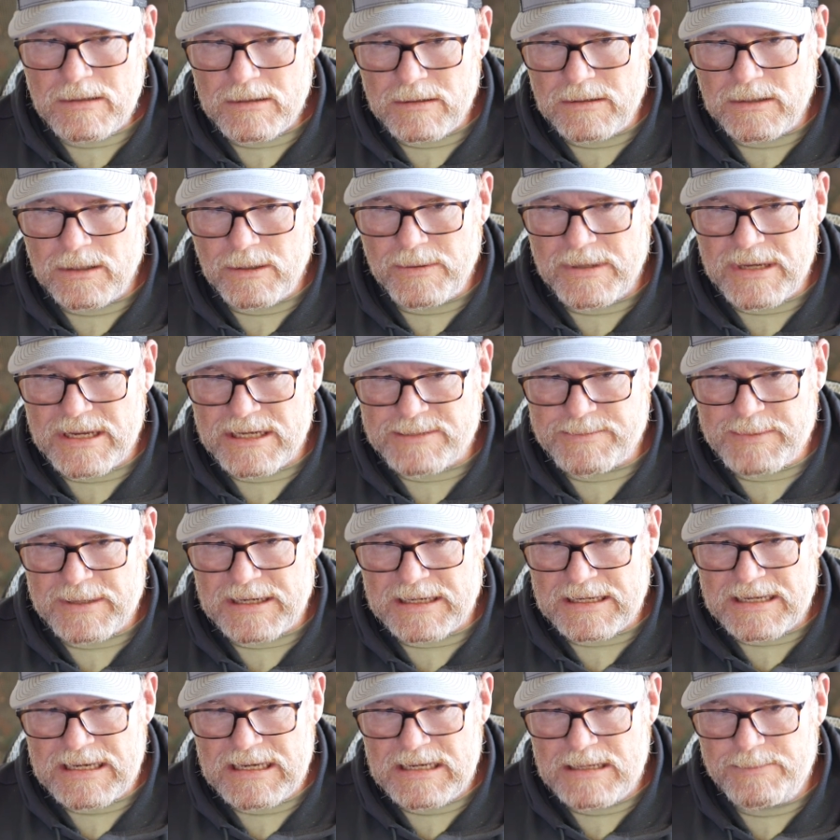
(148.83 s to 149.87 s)
Lowy has been
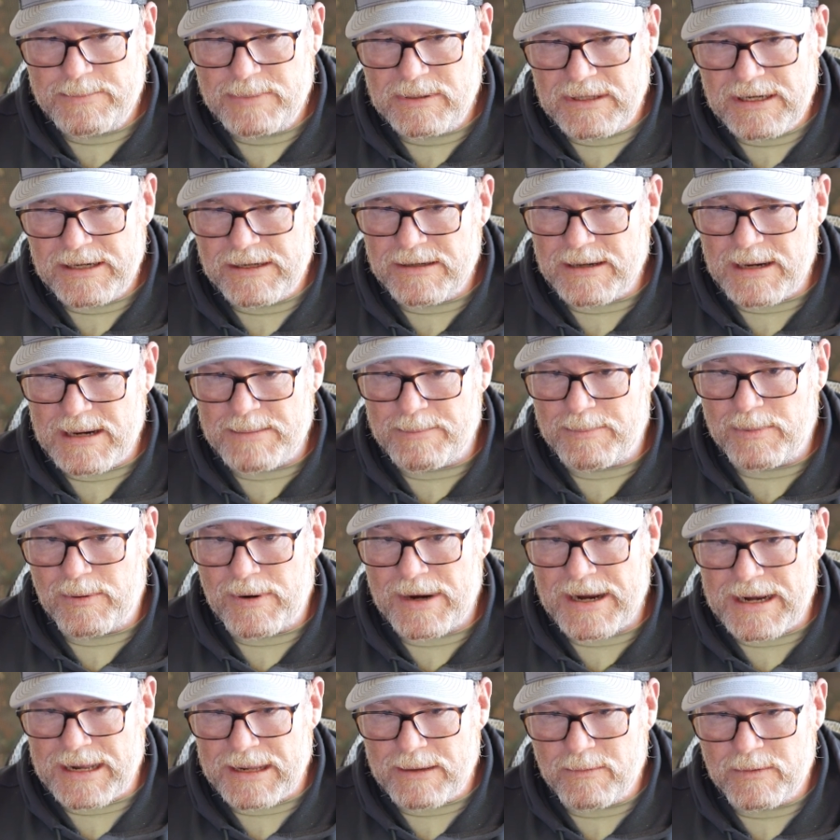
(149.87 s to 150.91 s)
a key player at Brady,